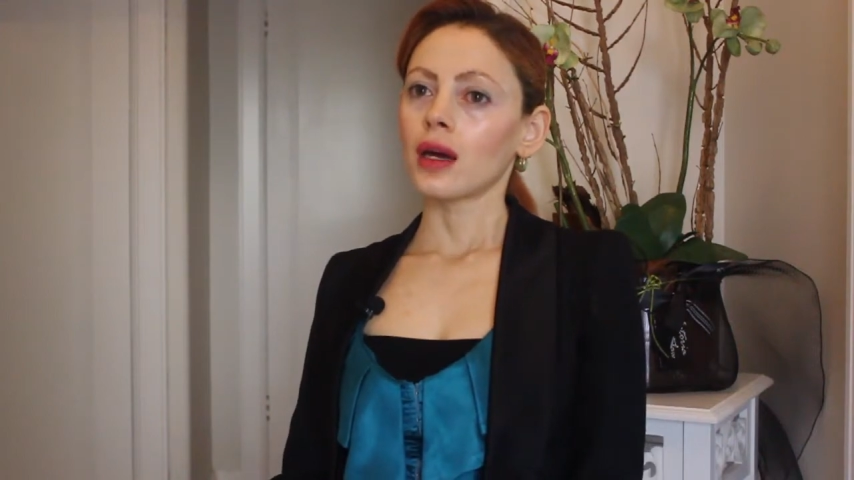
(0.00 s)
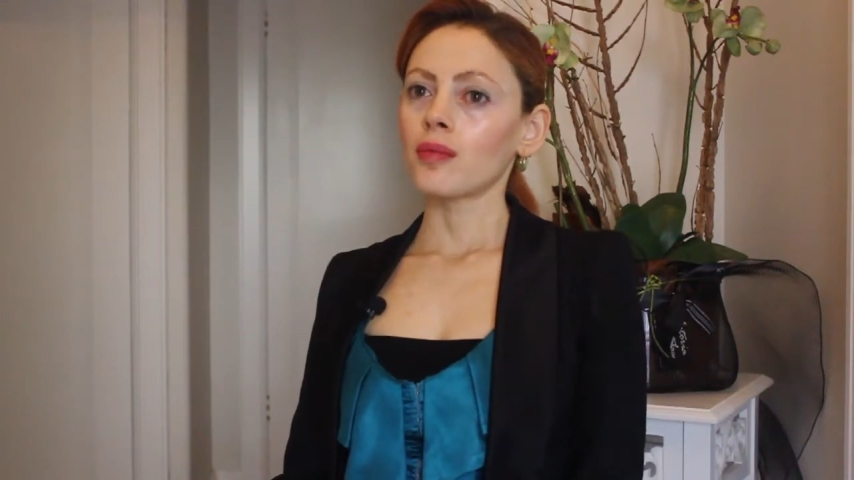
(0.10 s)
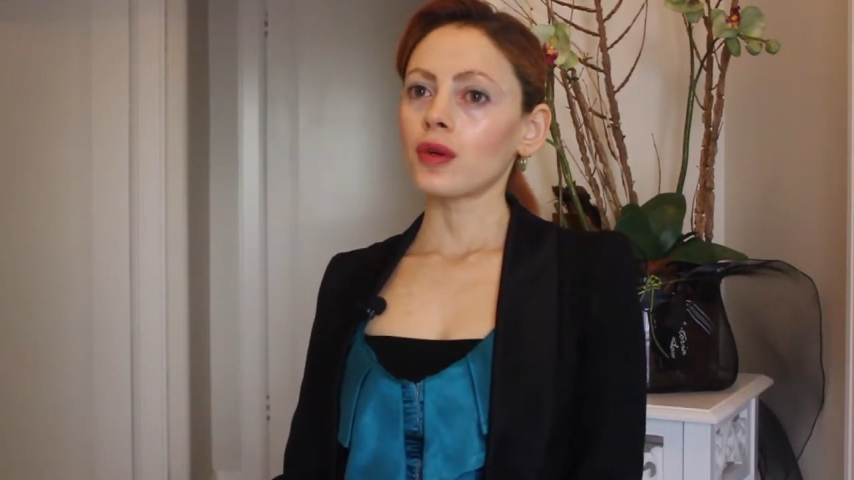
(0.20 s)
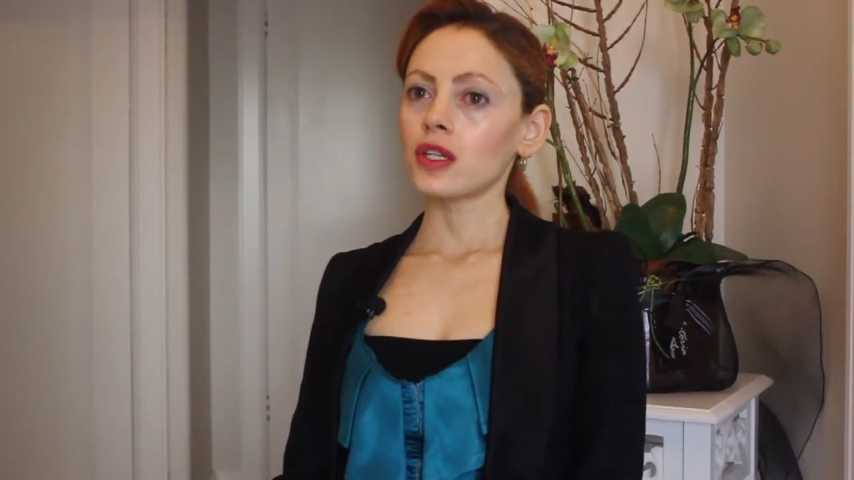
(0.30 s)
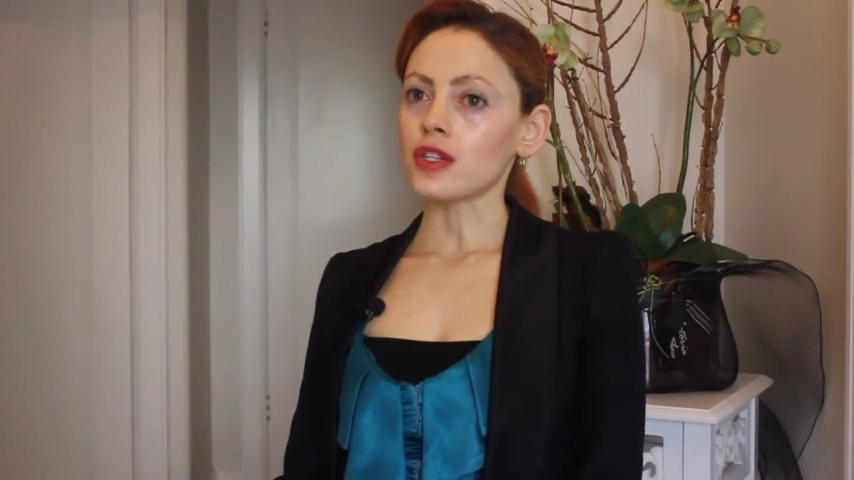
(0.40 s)

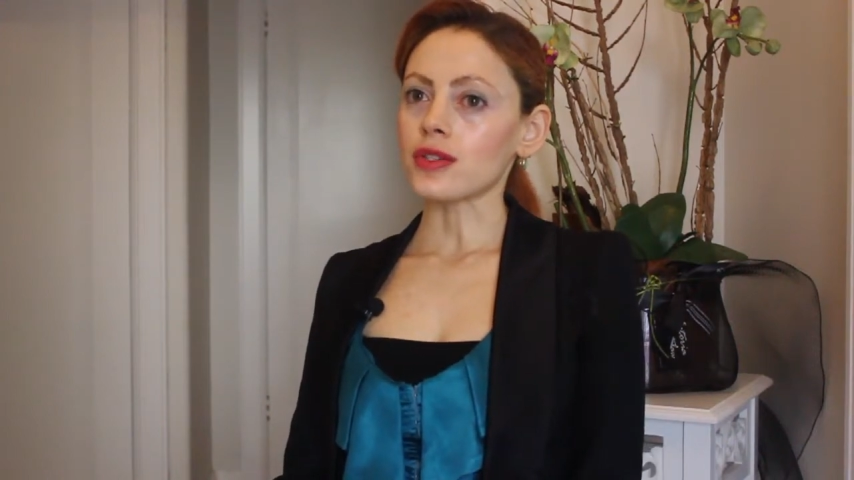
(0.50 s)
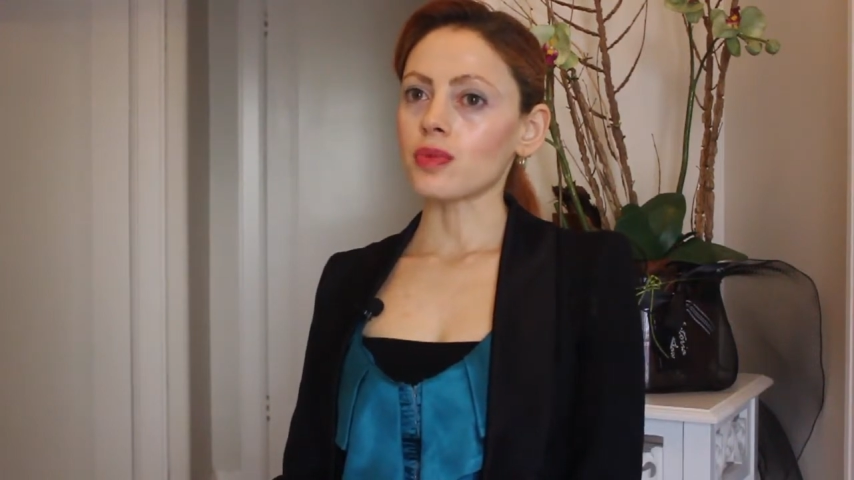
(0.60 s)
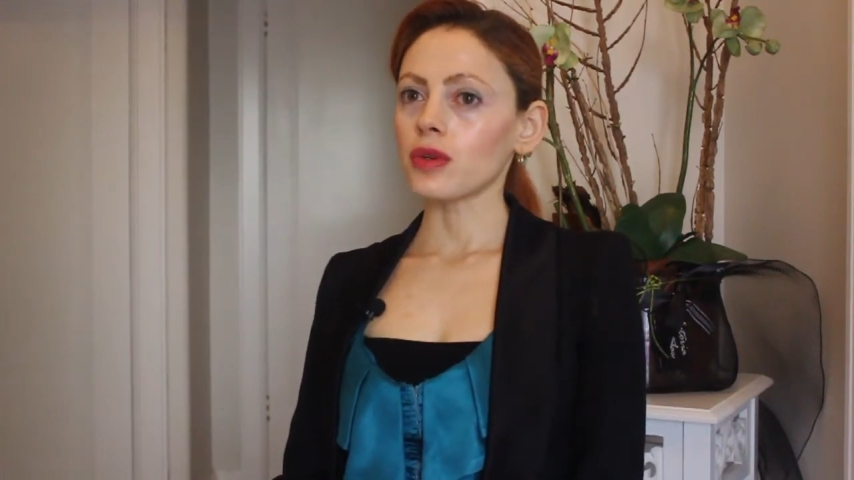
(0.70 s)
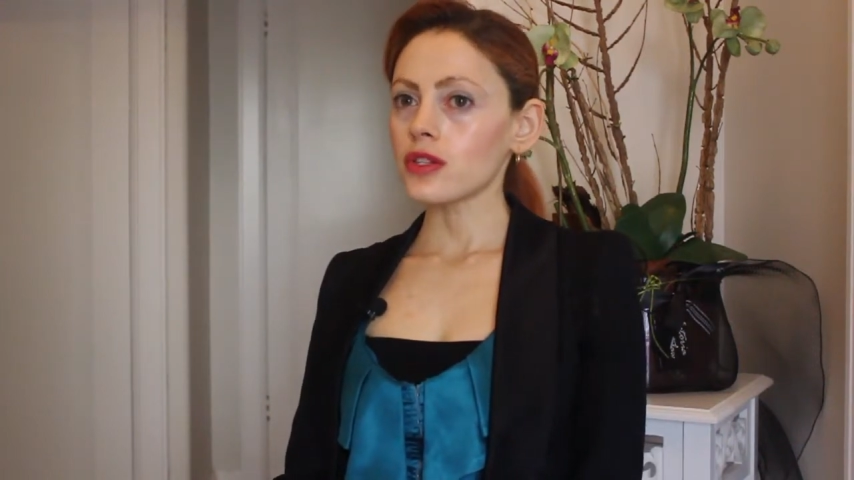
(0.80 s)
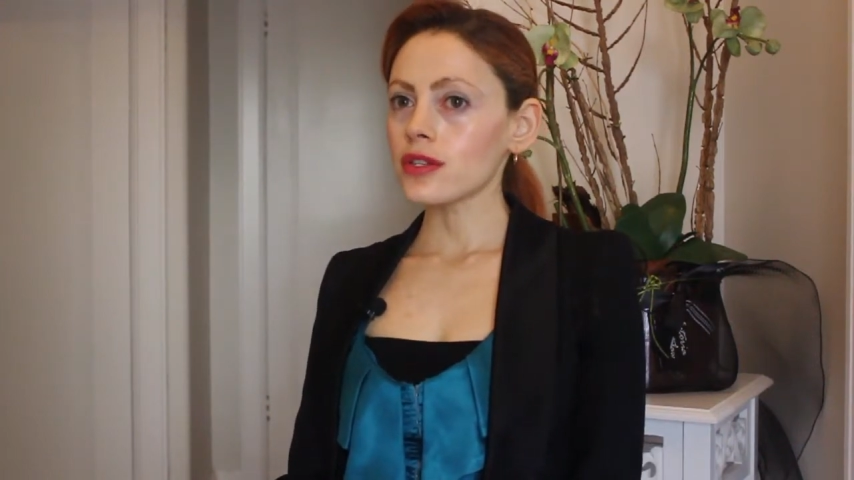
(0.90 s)

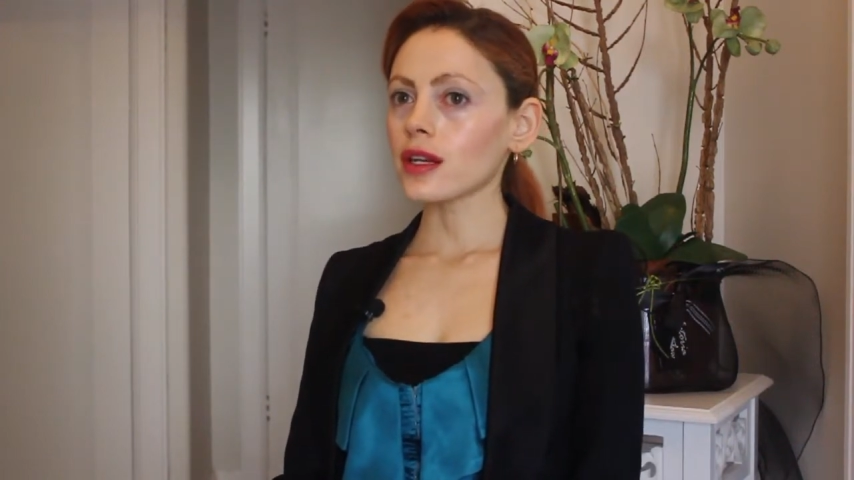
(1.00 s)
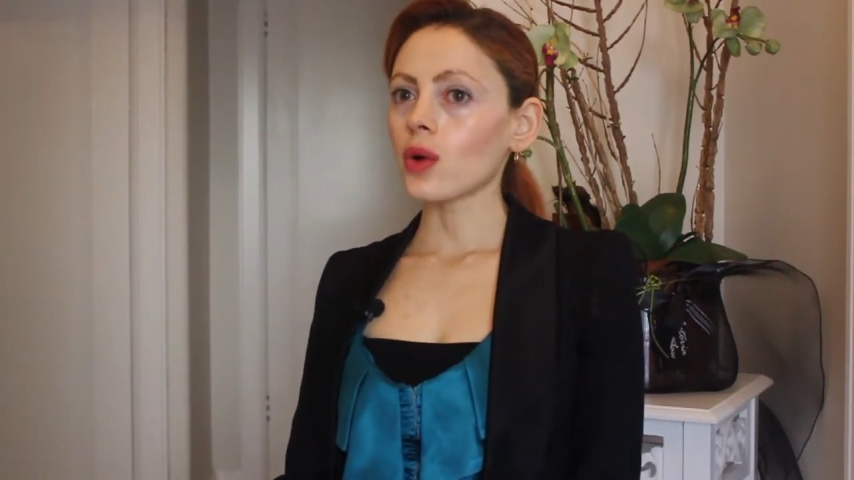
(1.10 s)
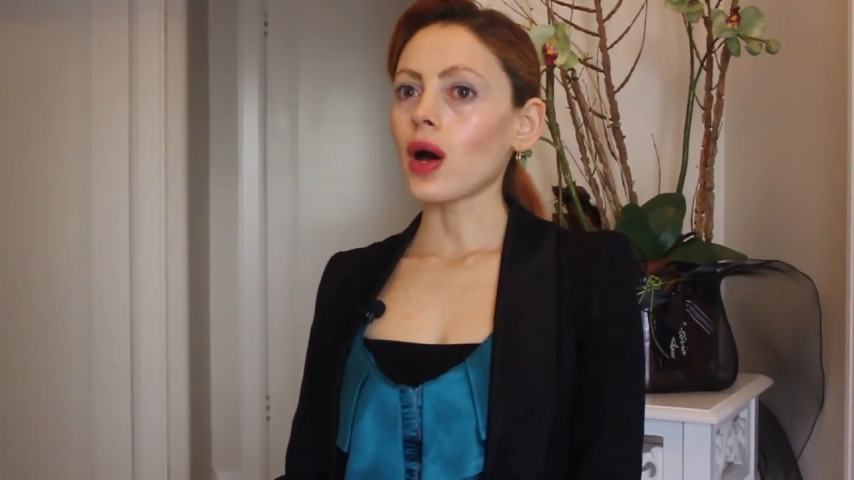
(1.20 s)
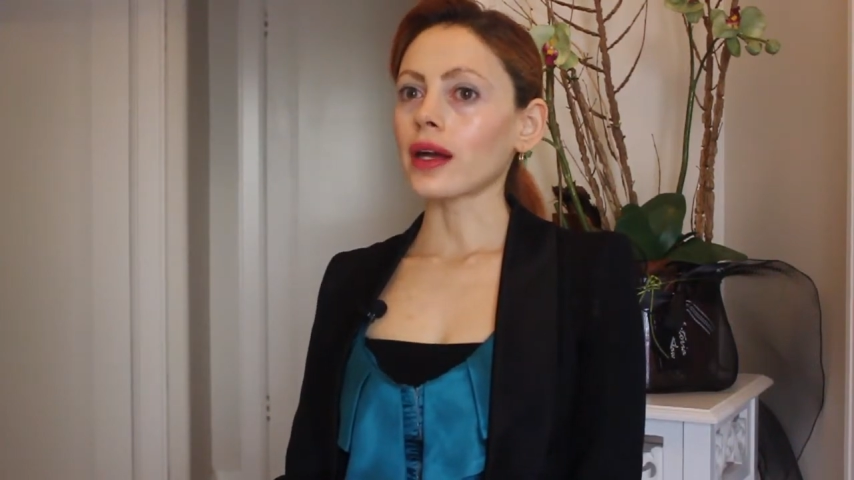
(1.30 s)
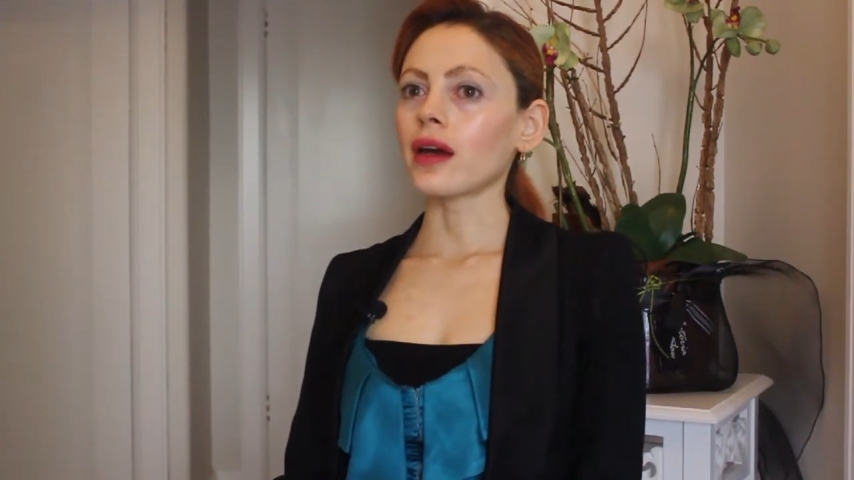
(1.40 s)
Bridges are
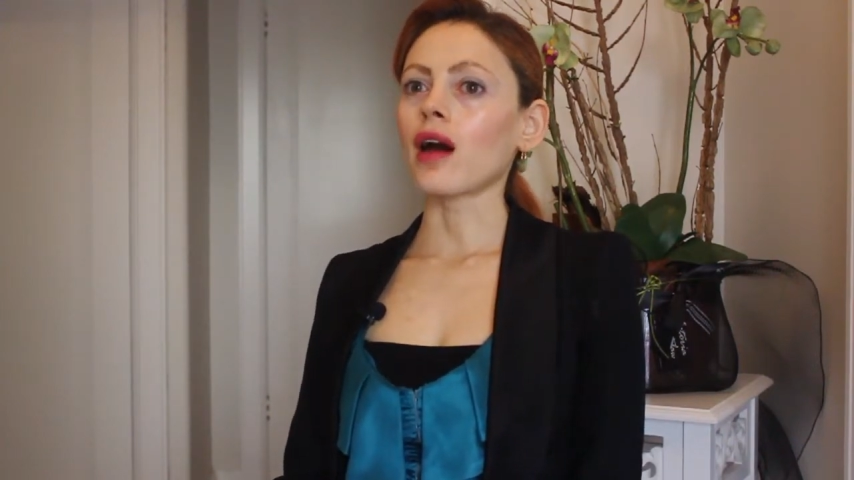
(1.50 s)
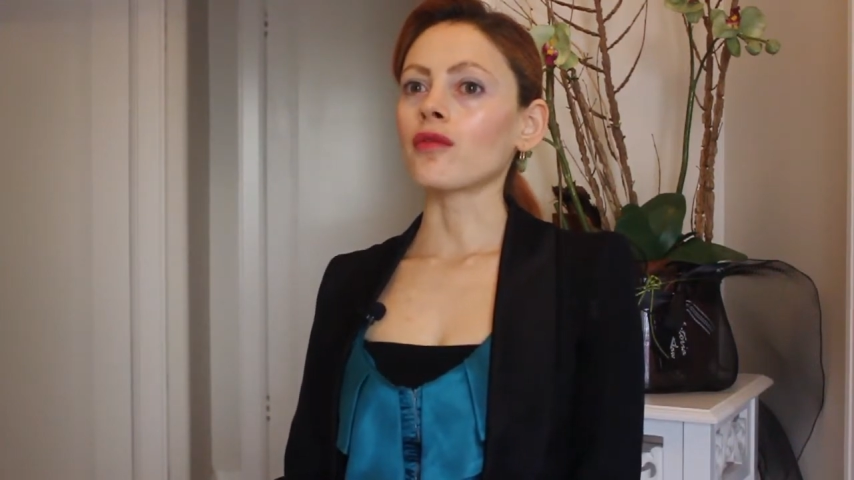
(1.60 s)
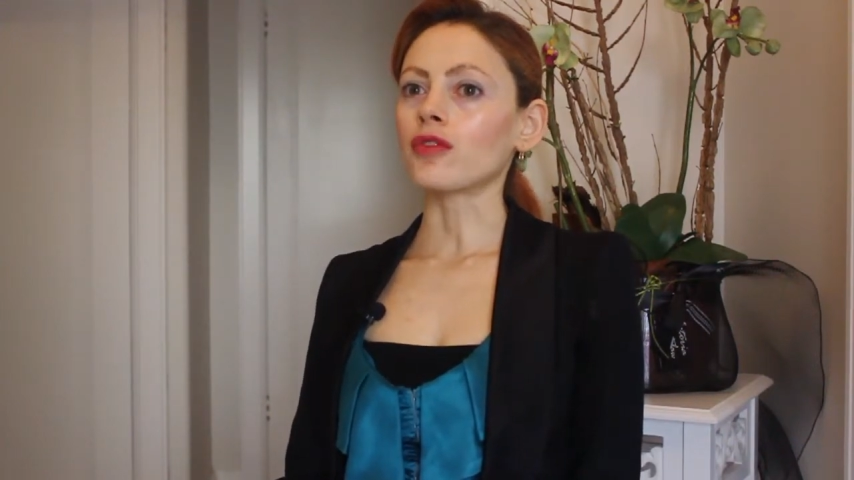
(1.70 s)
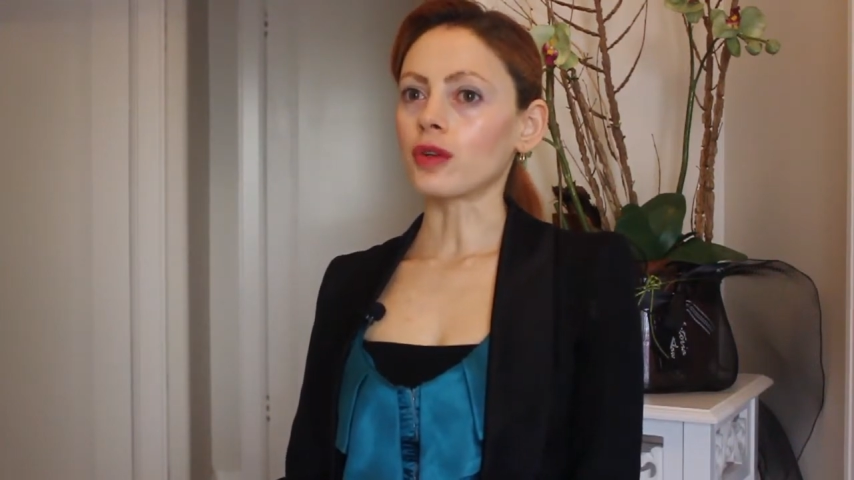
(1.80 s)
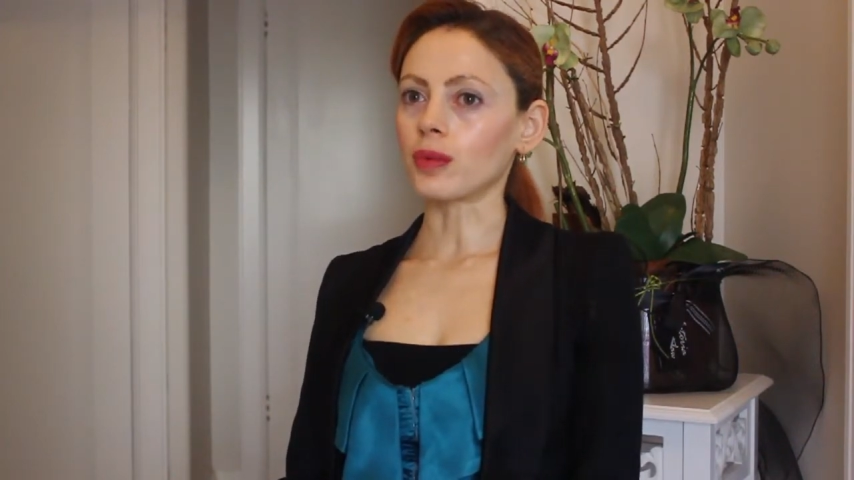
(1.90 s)
quite
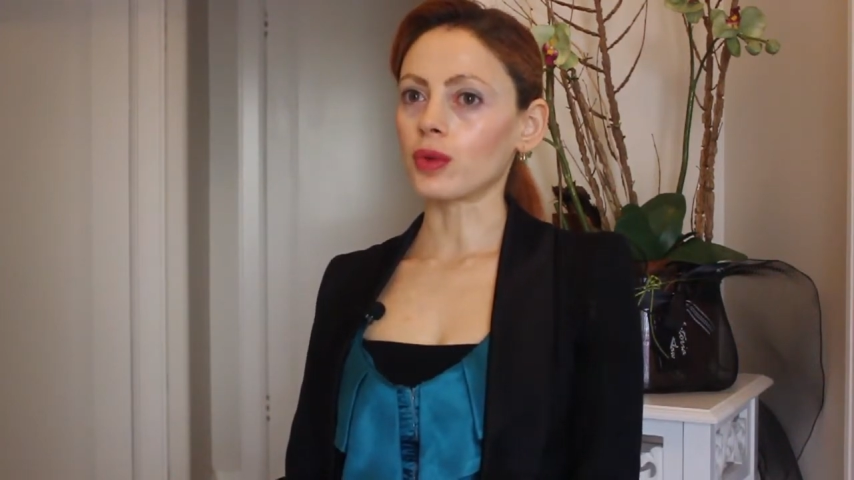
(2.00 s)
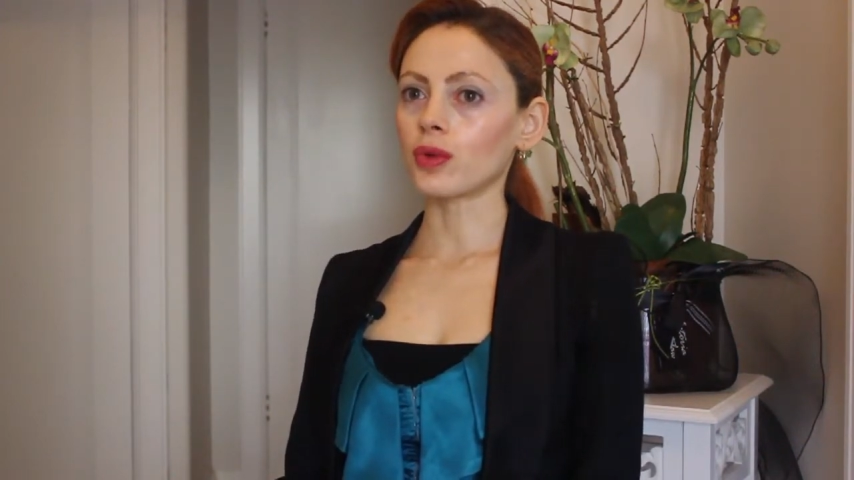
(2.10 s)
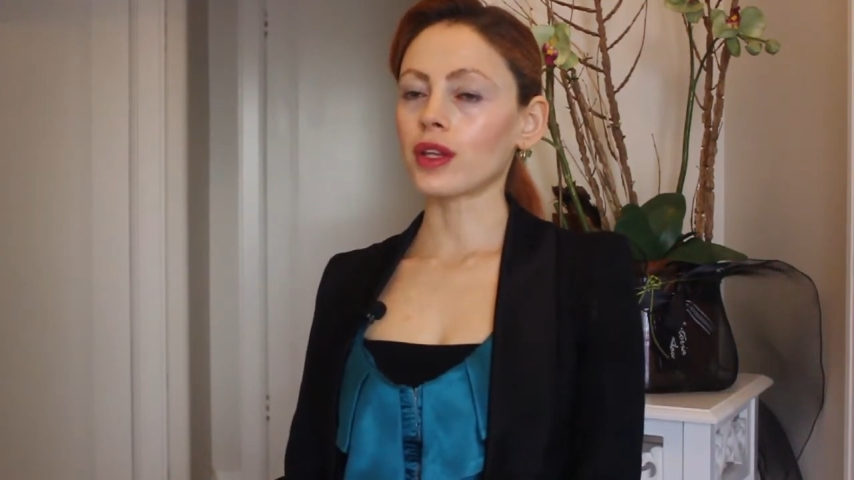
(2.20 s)
comfortable.